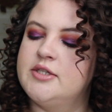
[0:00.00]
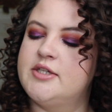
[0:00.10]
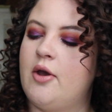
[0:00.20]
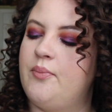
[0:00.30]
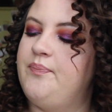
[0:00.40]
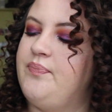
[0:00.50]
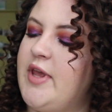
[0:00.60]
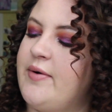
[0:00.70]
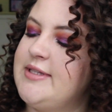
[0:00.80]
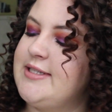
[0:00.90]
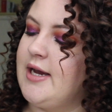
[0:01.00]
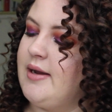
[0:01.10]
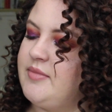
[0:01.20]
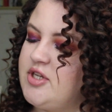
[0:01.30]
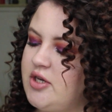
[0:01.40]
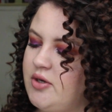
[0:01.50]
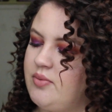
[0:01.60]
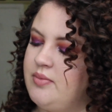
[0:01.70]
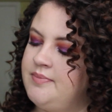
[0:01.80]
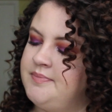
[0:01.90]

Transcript: So now it's time to